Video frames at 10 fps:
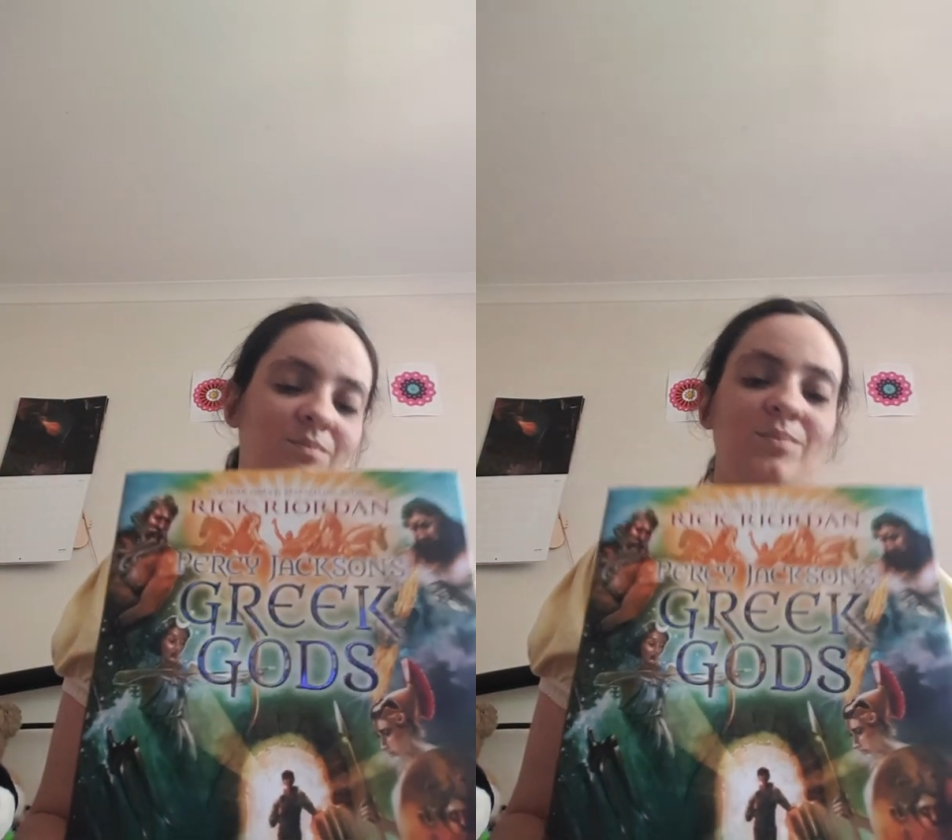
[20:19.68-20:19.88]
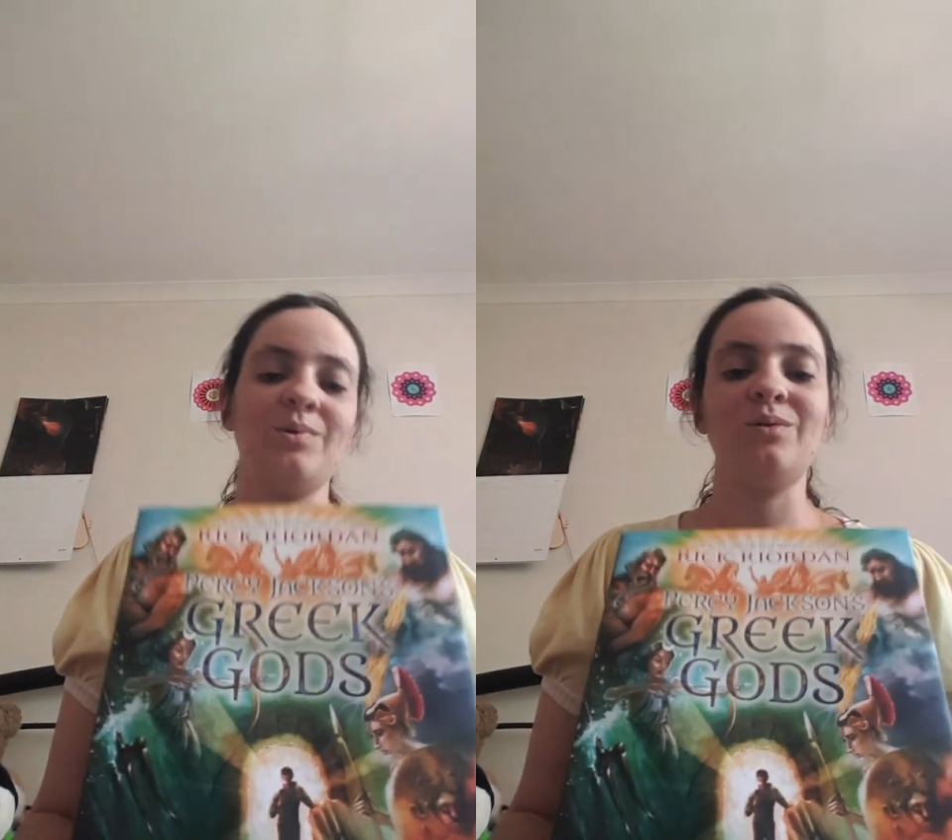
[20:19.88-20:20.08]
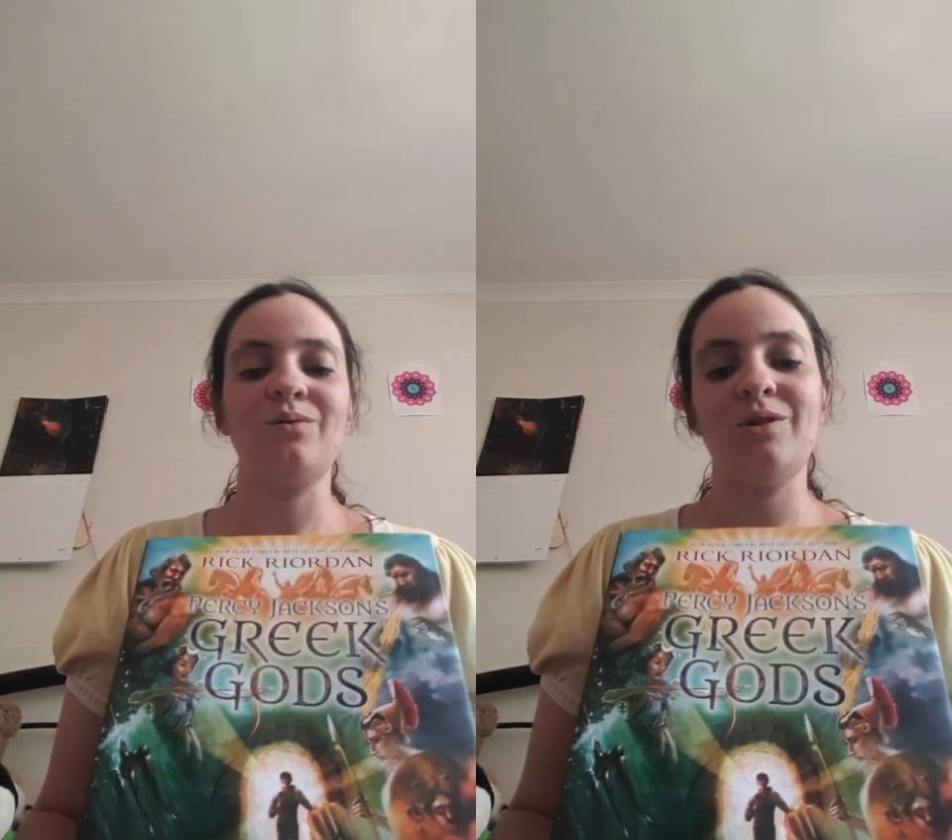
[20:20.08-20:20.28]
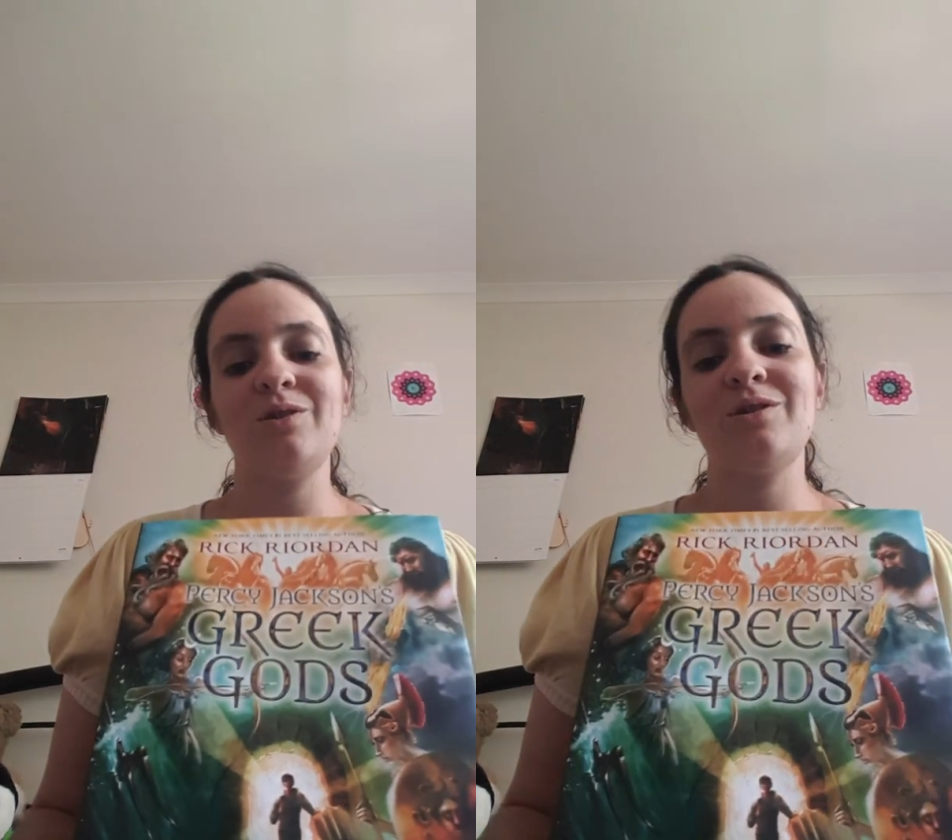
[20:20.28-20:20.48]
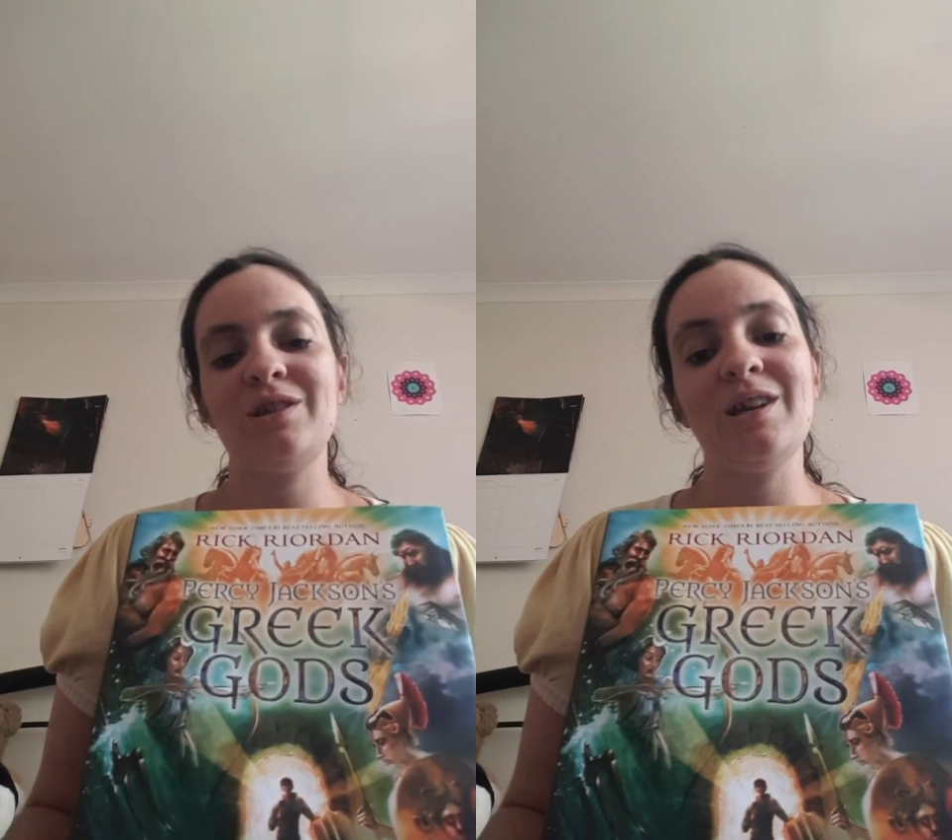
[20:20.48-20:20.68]
But all
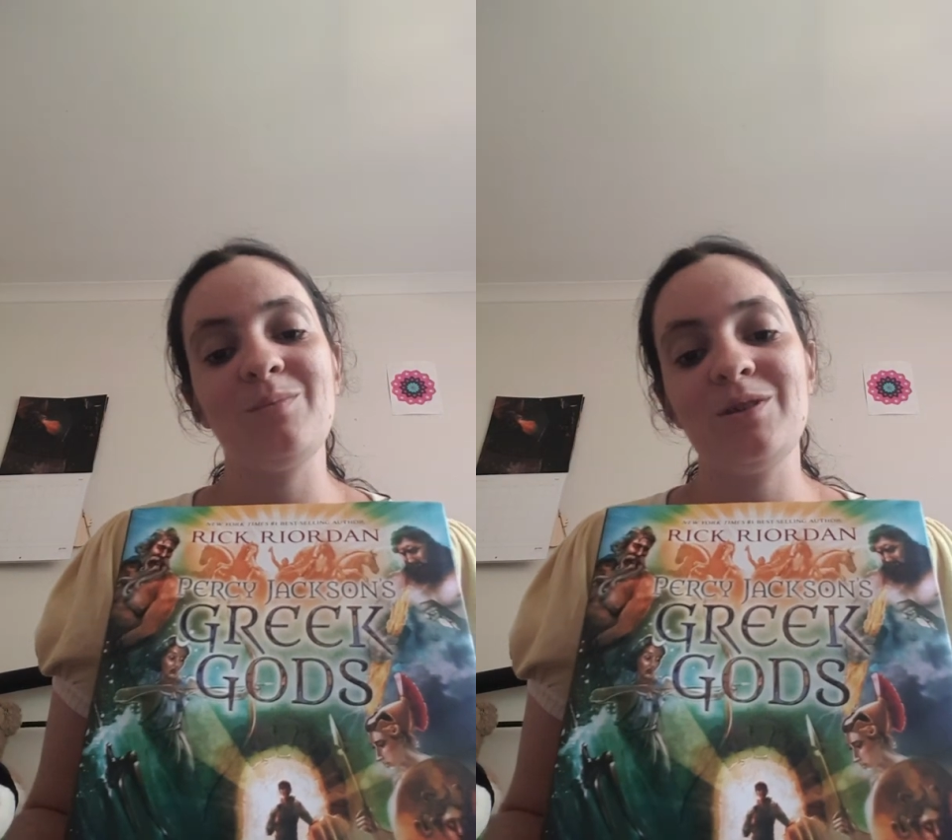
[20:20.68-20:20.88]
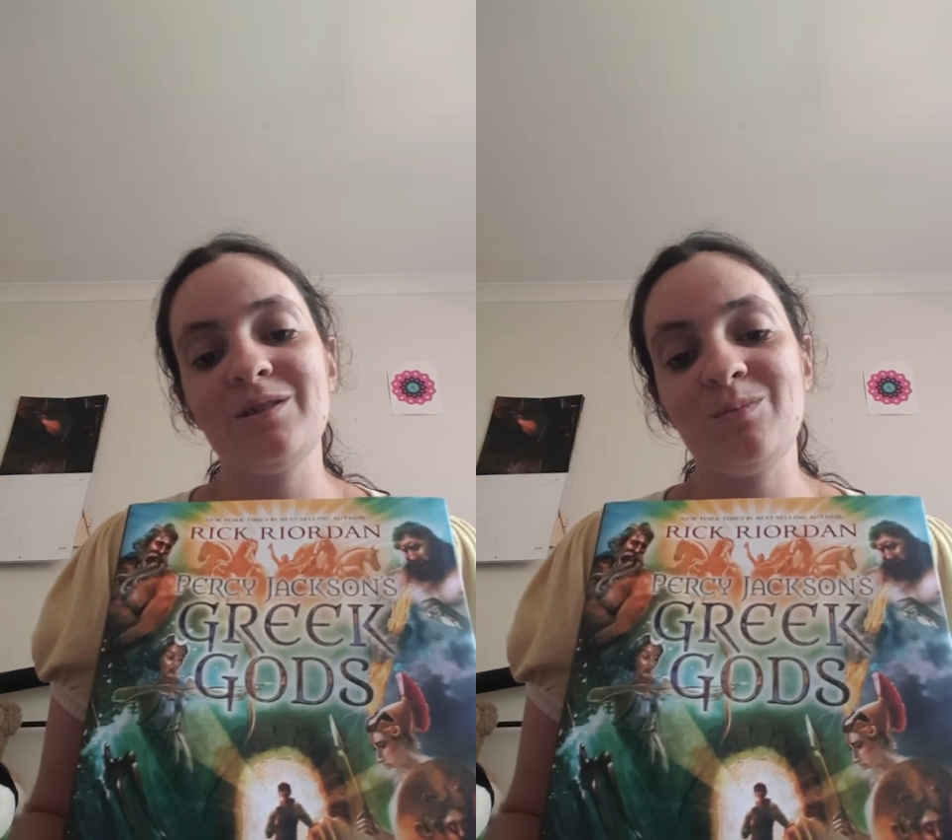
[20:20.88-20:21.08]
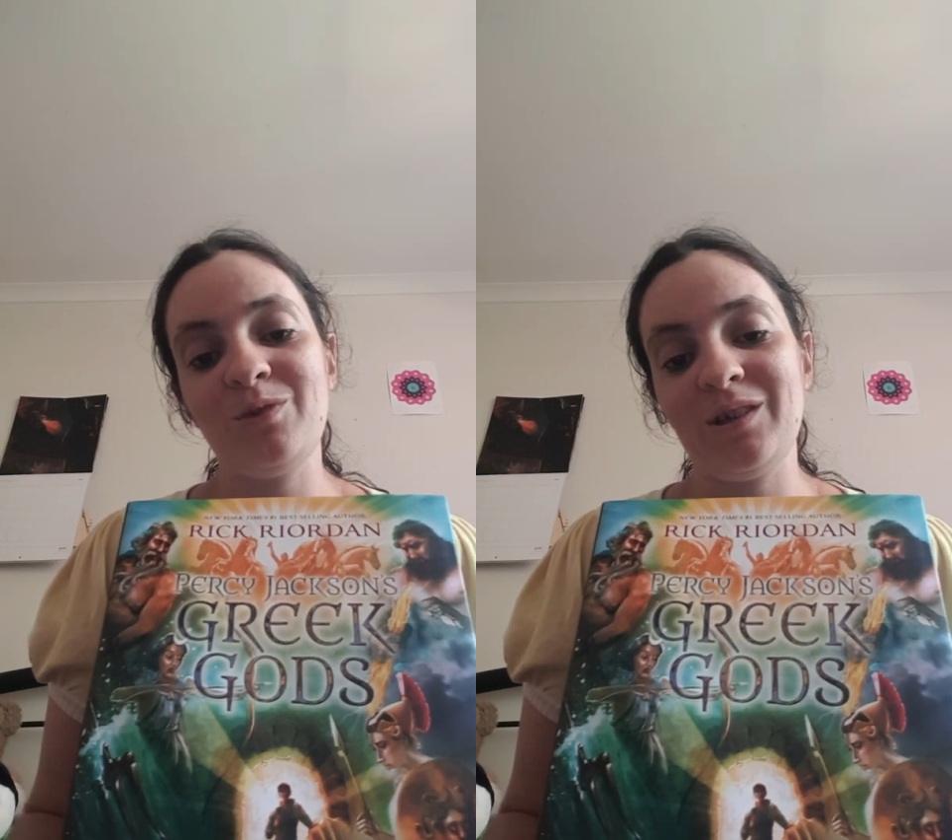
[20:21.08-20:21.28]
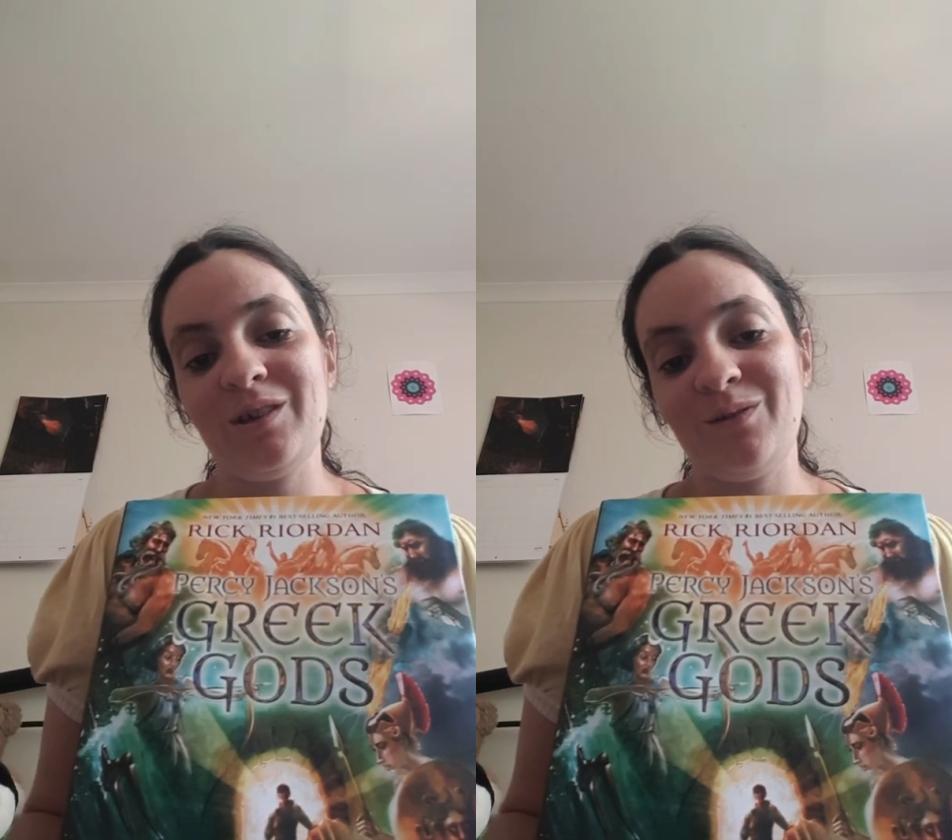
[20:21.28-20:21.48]
those chapters are pretty